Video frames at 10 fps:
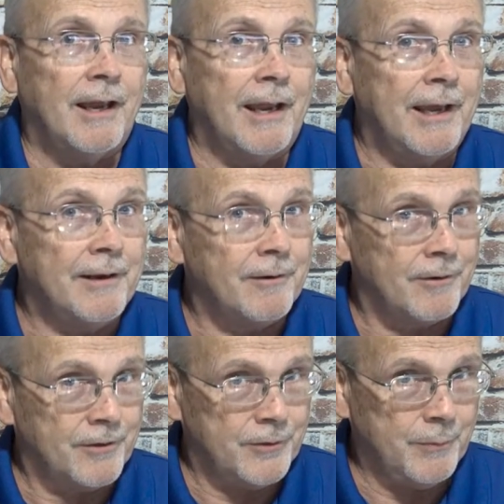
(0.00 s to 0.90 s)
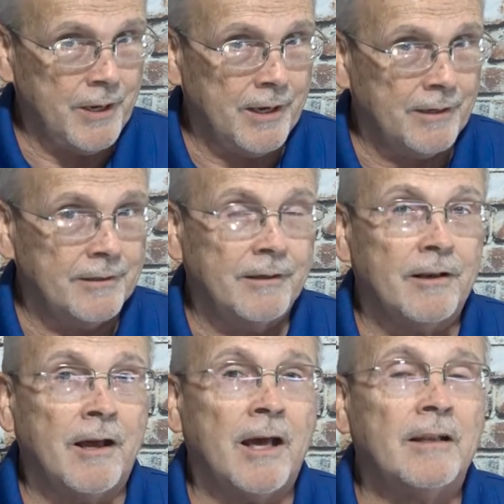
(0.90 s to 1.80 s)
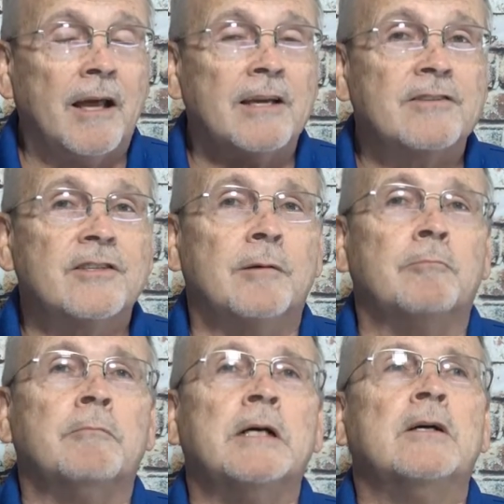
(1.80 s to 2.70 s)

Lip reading: and on demand, not like some